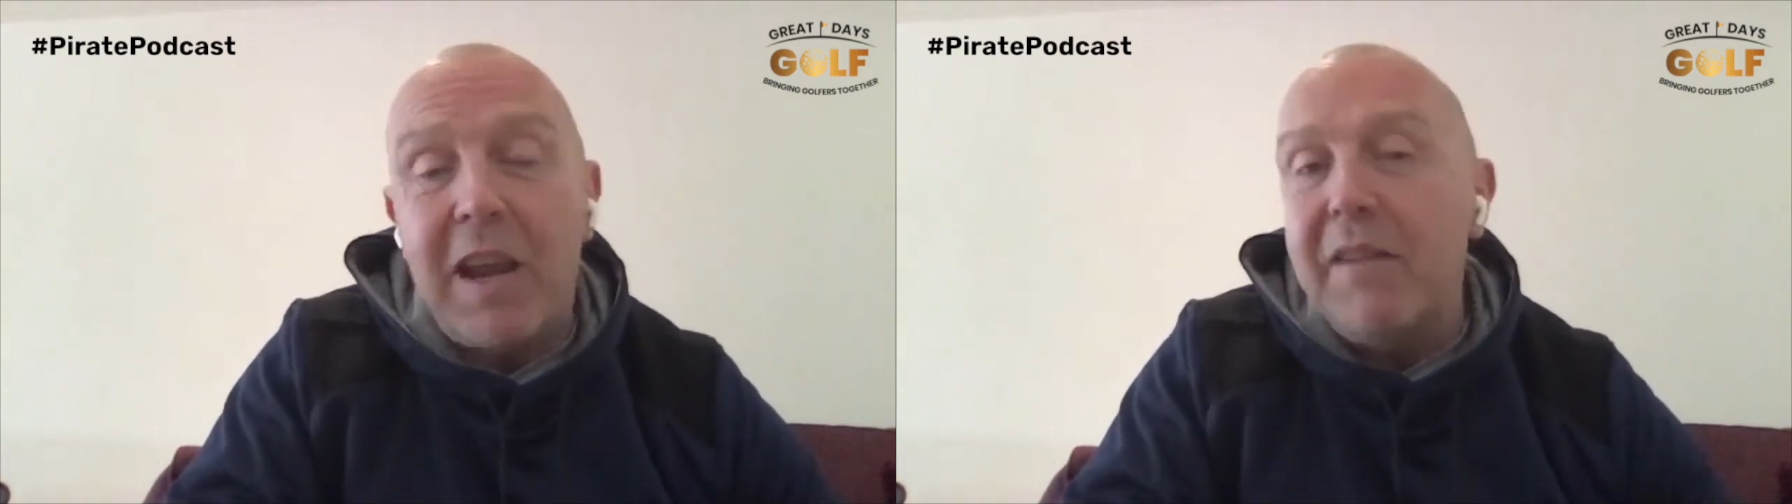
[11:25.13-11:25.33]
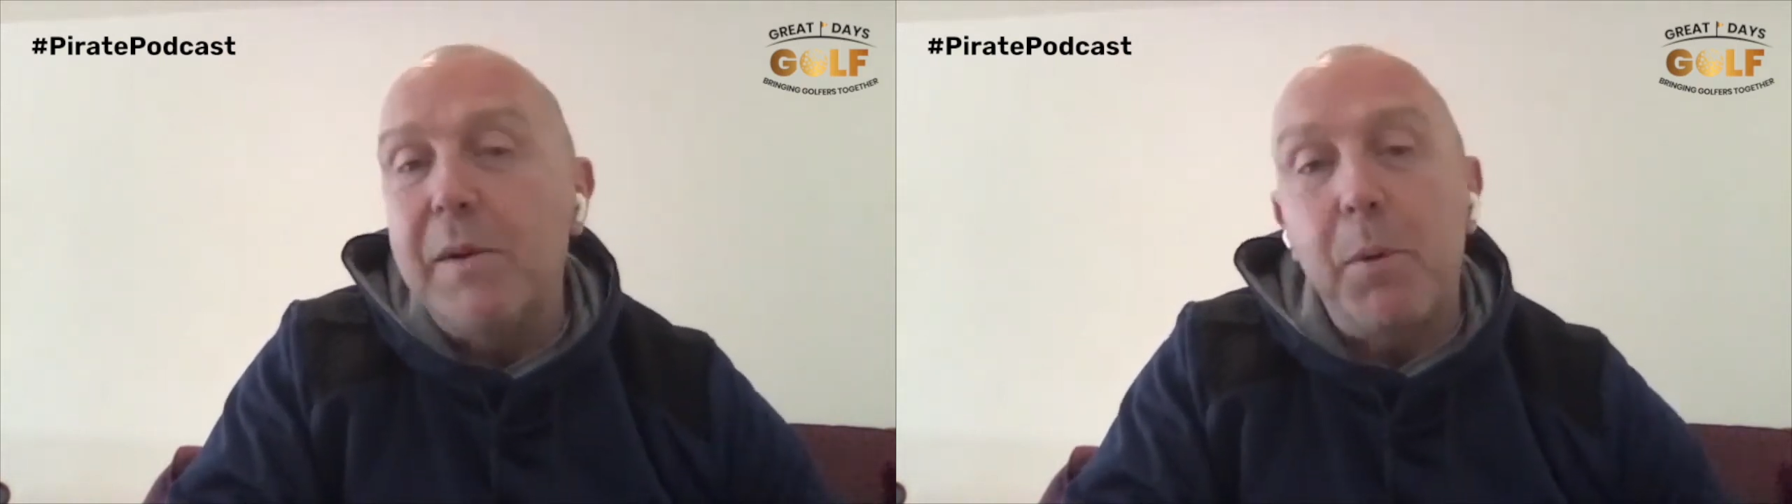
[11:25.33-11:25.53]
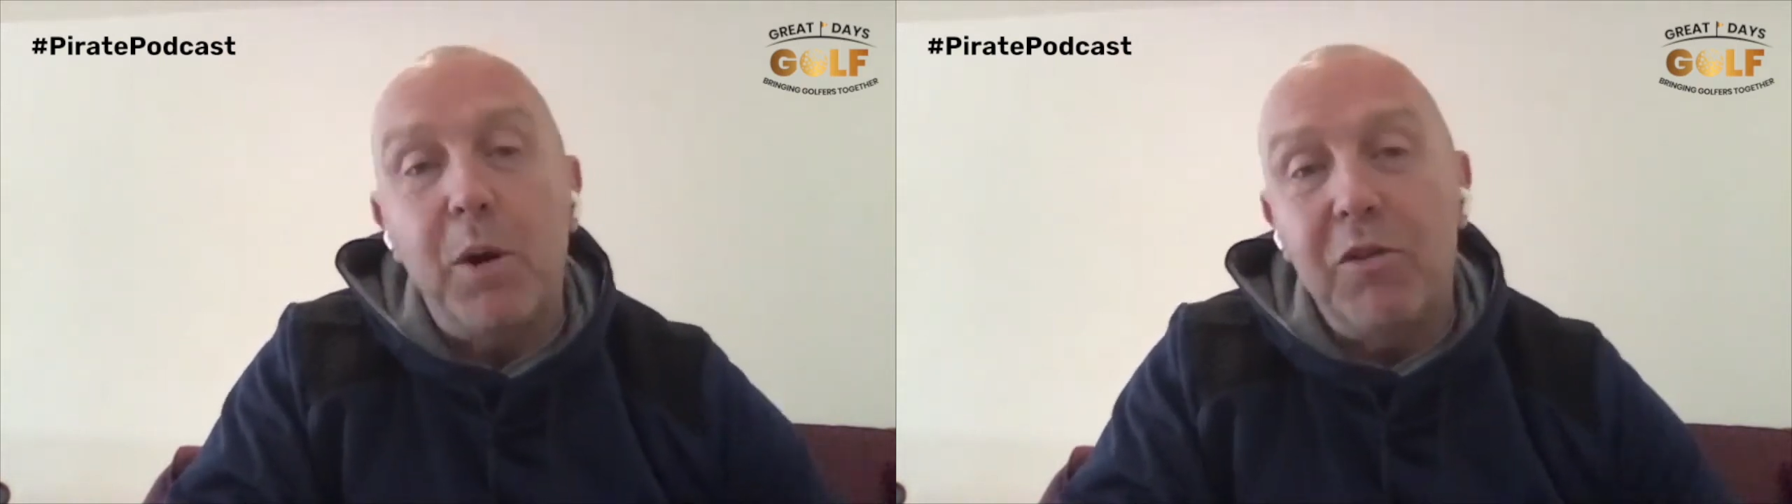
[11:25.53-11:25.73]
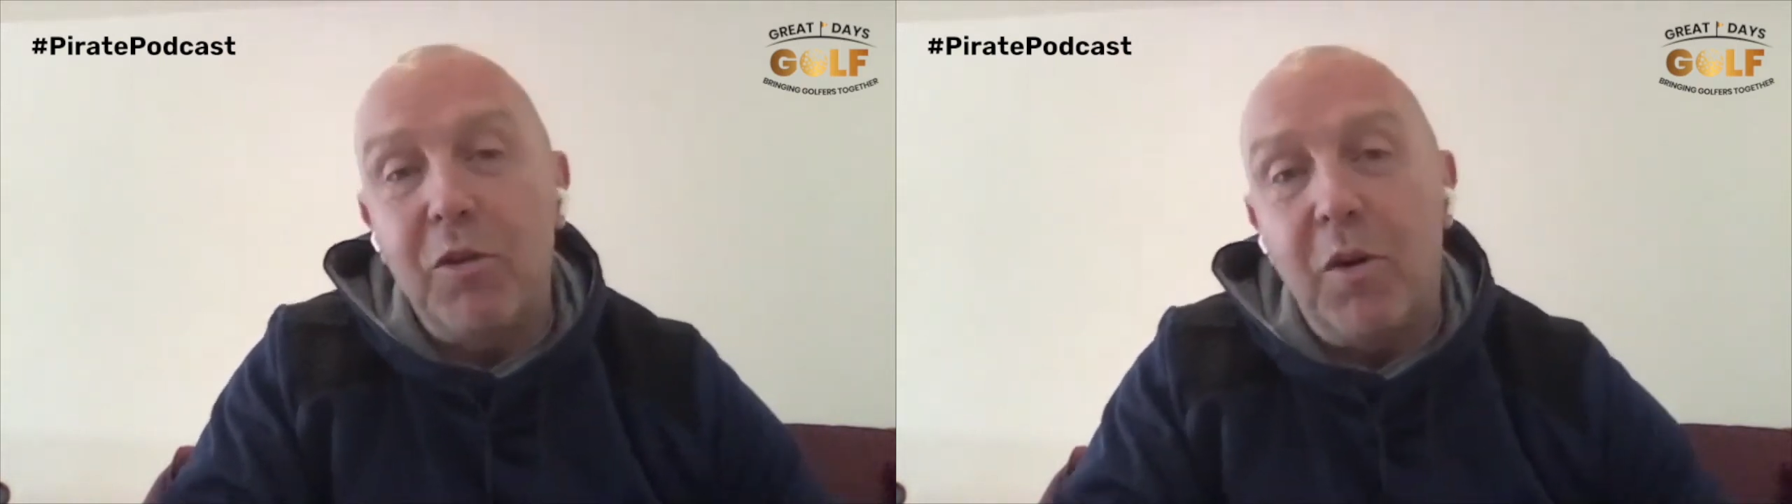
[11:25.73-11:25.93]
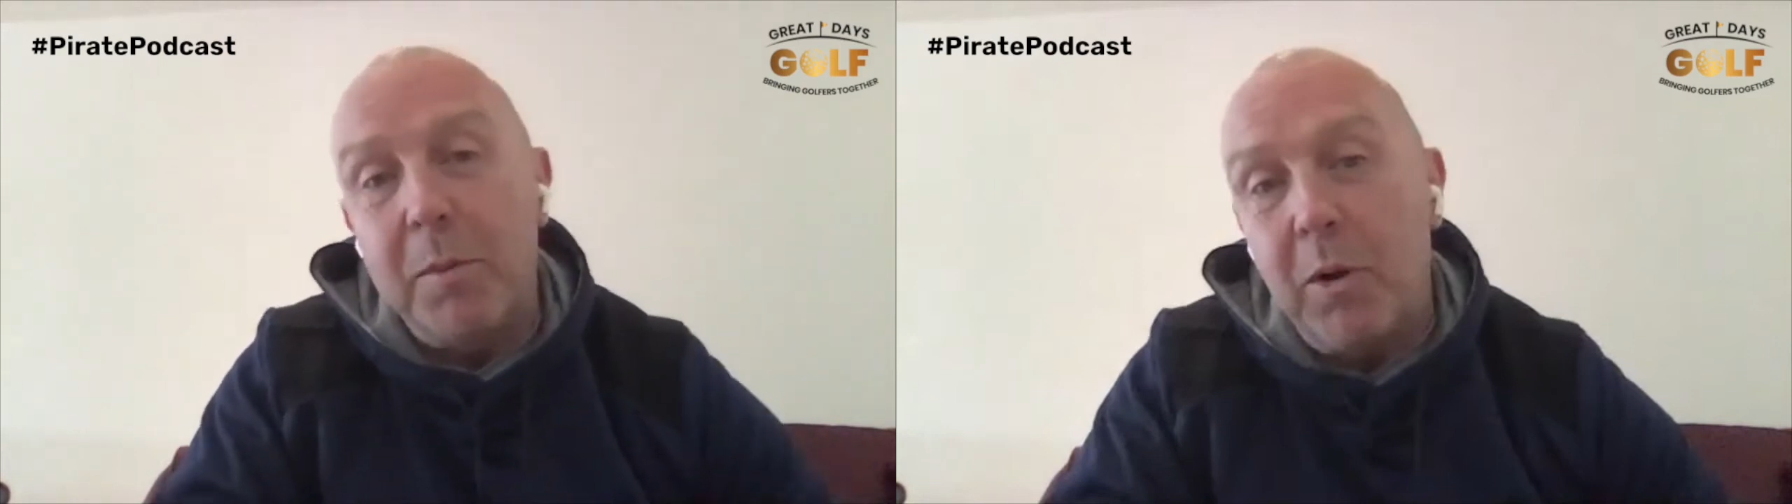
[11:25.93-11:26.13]
Everybody
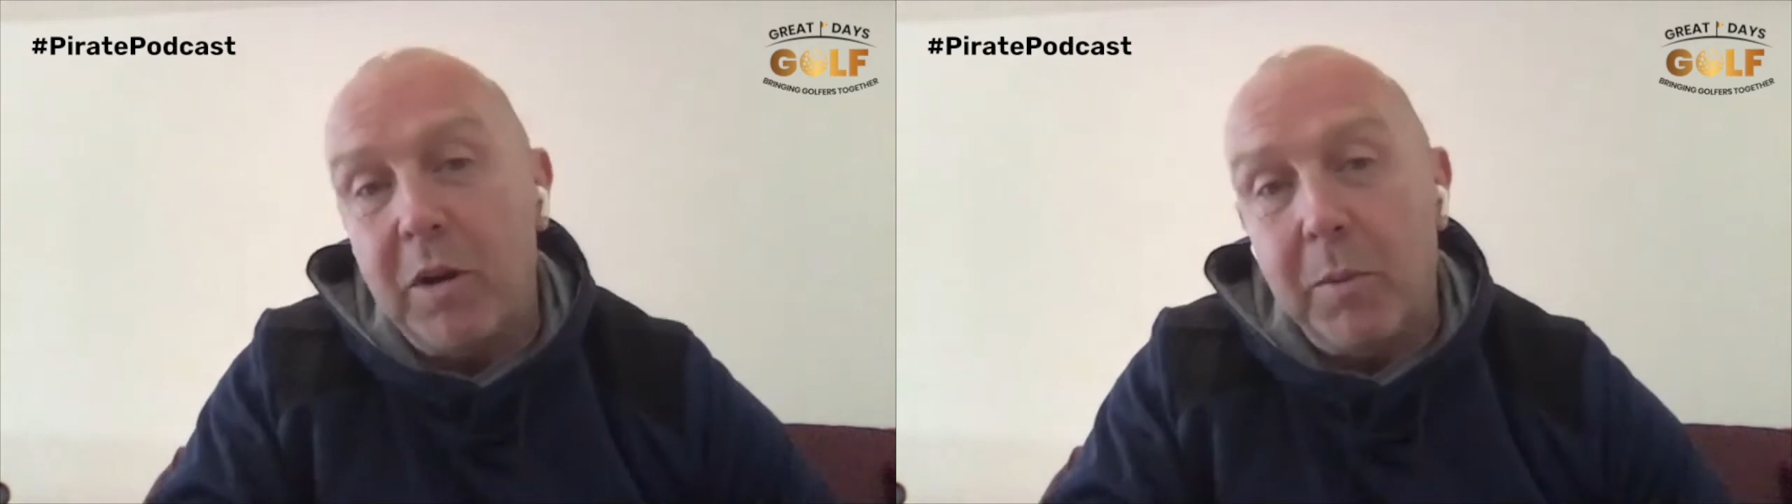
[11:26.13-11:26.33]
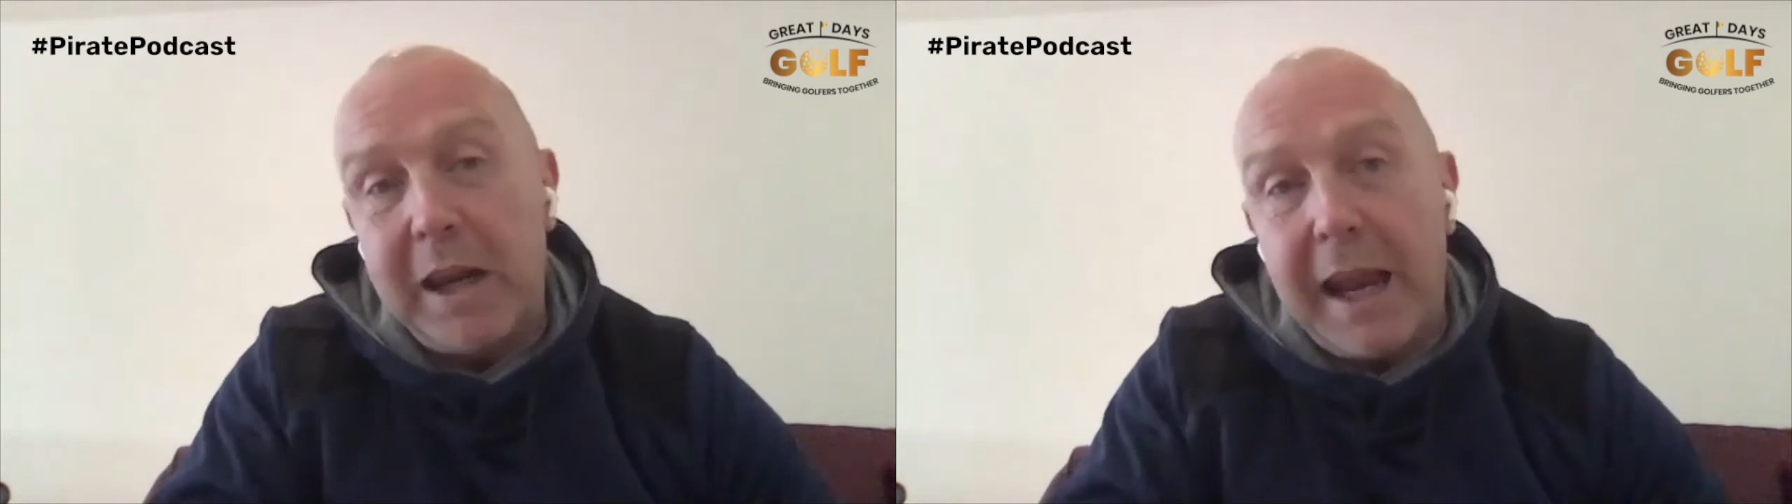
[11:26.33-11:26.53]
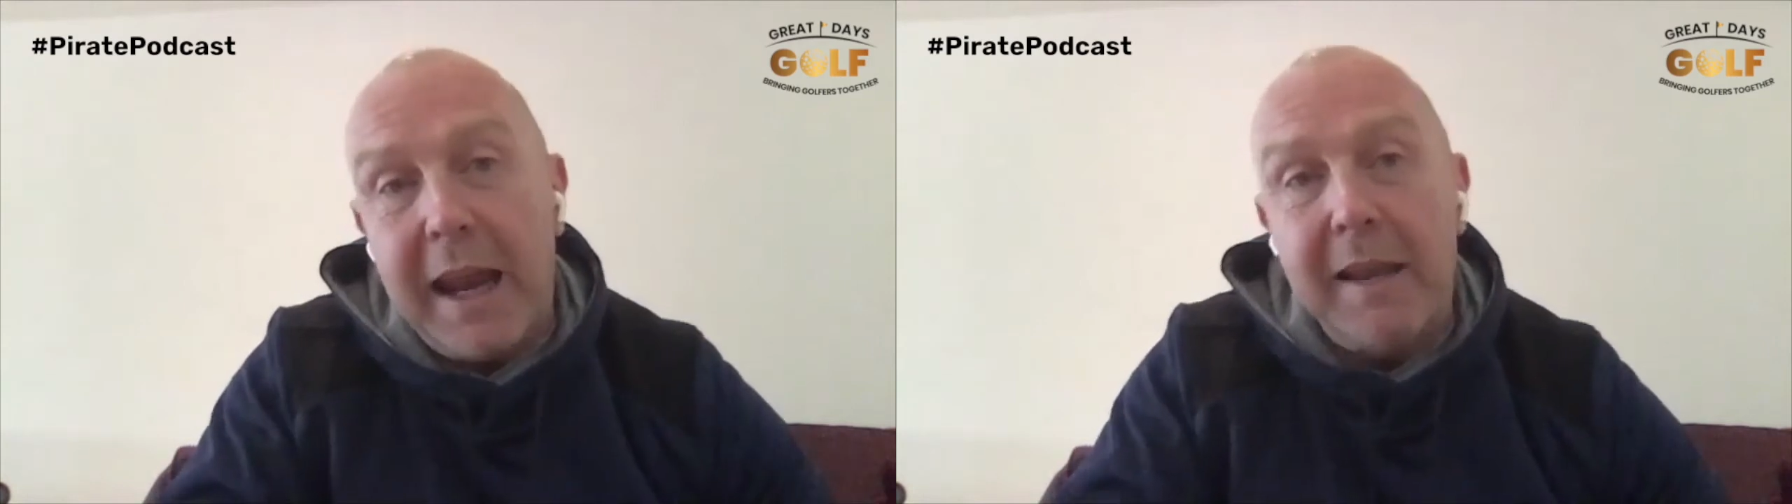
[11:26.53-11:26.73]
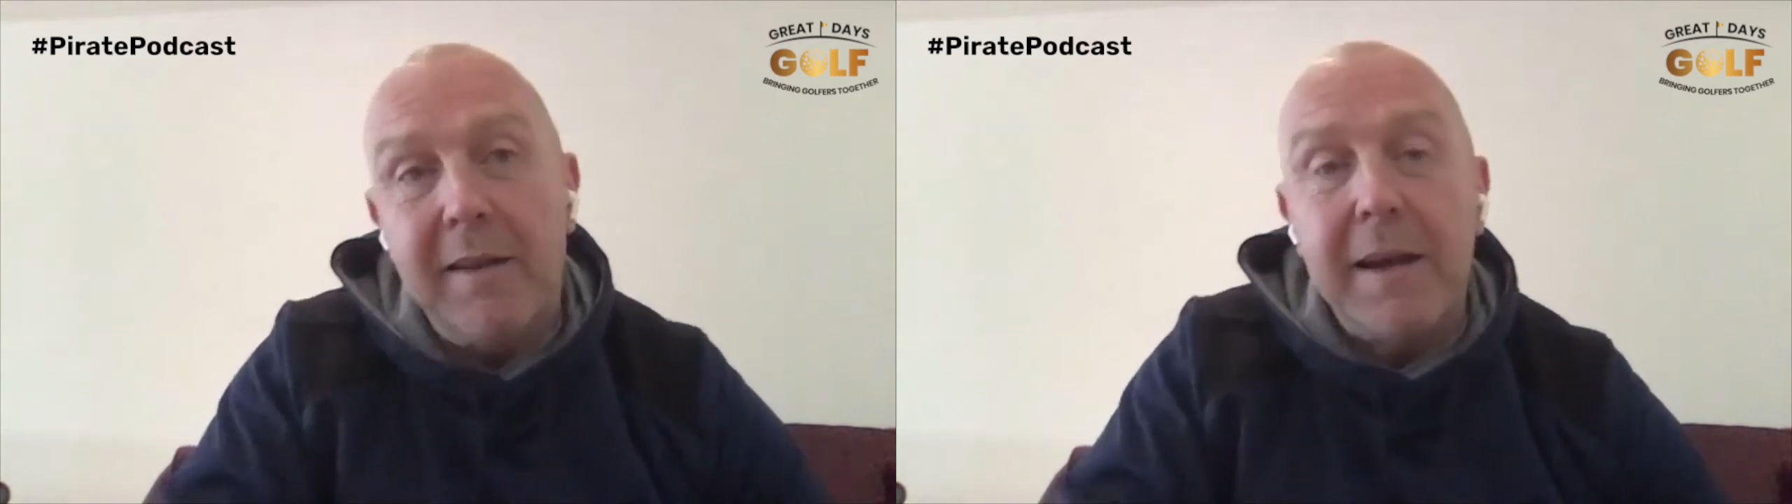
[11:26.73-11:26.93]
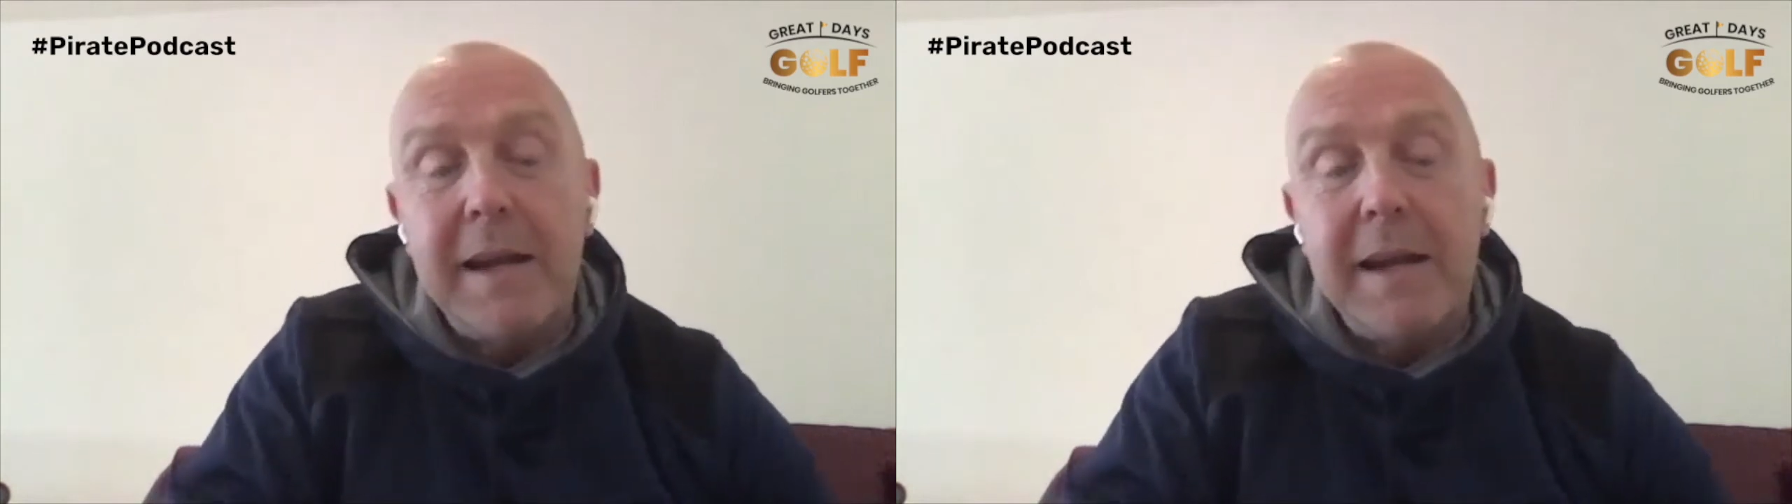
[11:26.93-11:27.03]
saw him on the weekend.